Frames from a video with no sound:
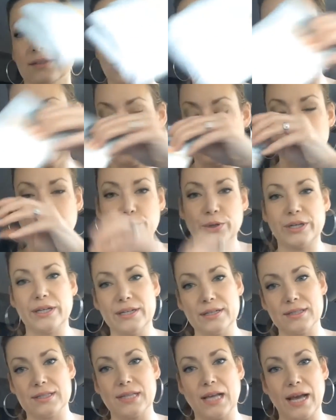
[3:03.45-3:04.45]
that you can
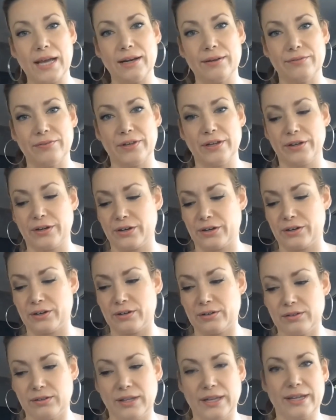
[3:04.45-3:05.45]
put inside of
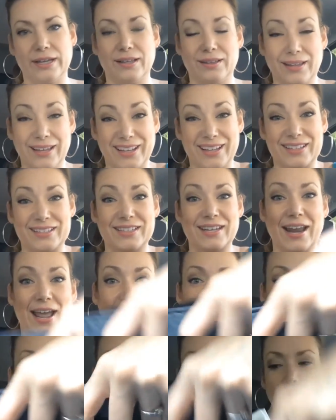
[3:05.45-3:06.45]
here like it's an
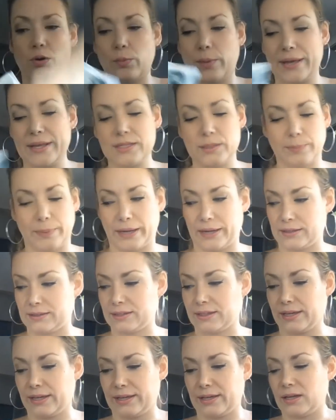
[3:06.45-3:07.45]
actual
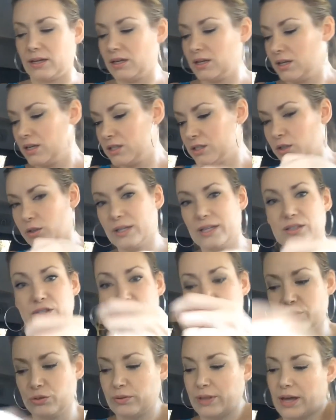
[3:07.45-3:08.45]
wastebasket. So
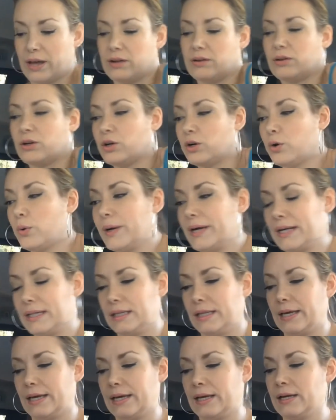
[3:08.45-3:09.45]
let's do that
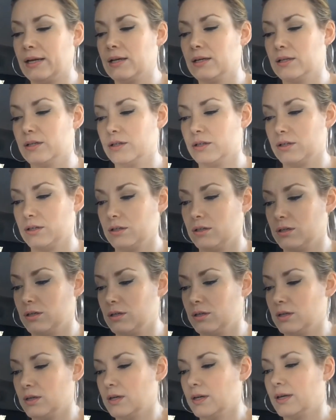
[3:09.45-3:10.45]
quickly.
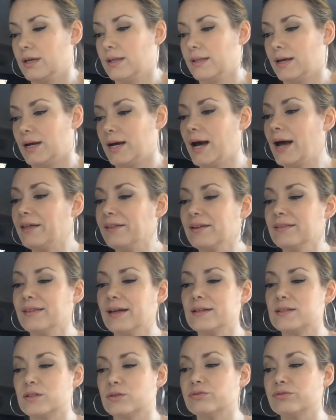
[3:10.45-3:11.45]
I think
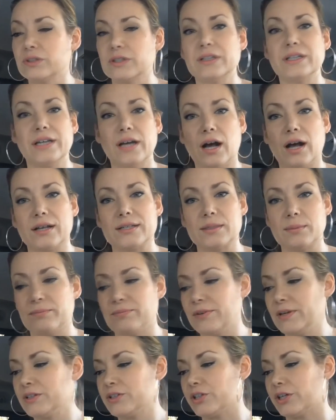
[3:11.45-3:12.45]
that's a really
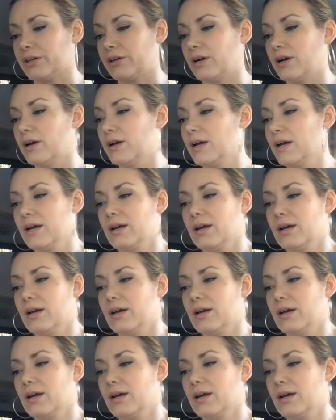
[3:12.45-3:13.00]
awesome feature.